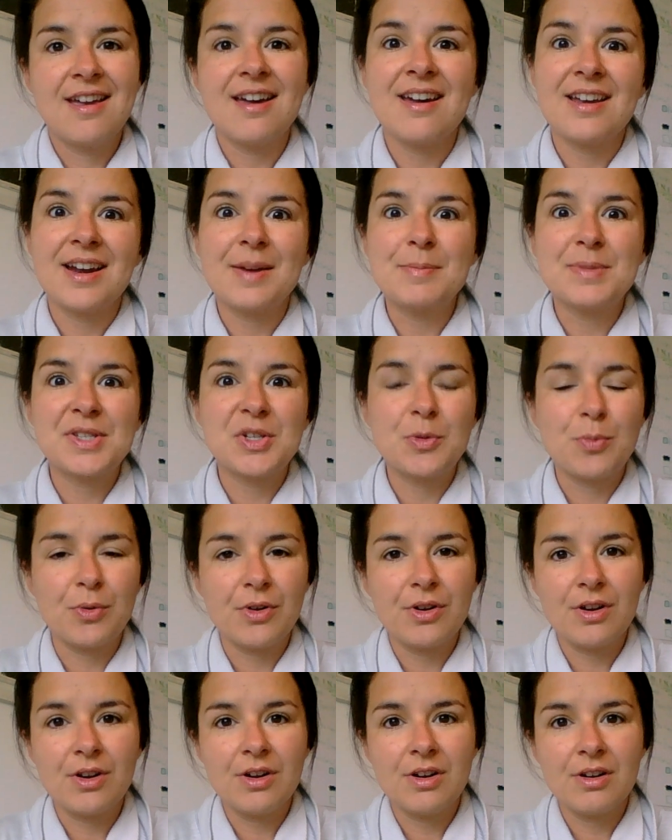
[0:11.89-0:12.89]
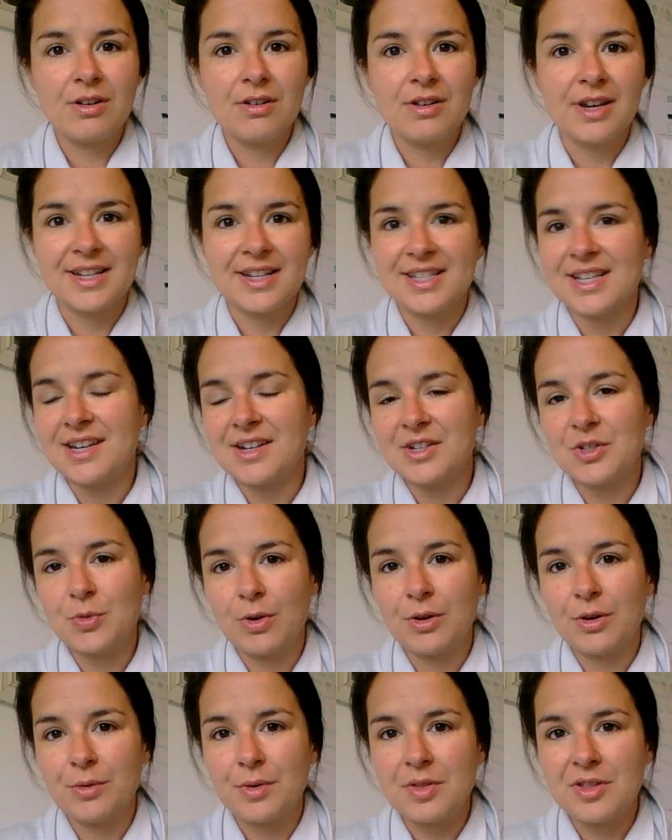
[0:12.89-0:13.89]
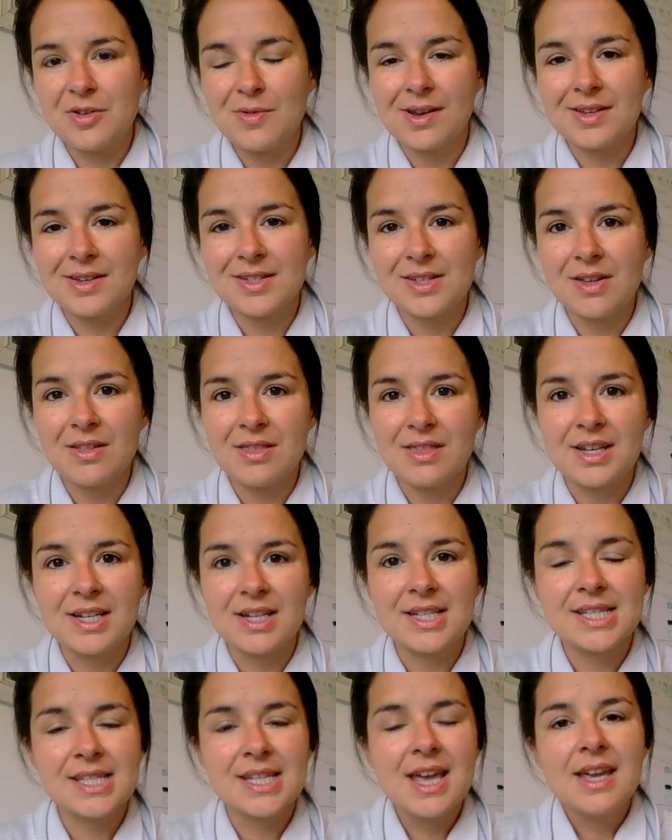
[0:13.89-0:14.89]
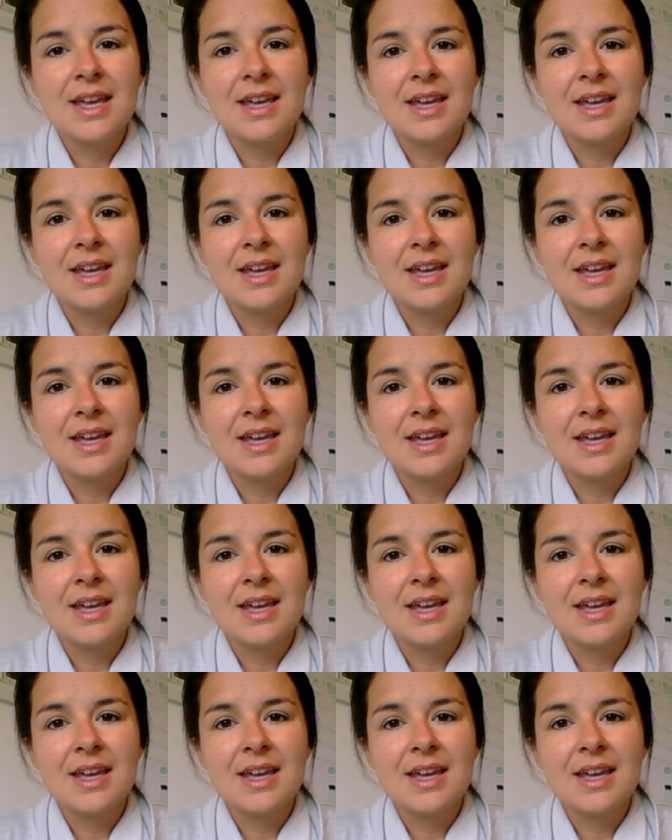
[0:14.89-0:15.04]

And I'm super excited to work with you guys on this.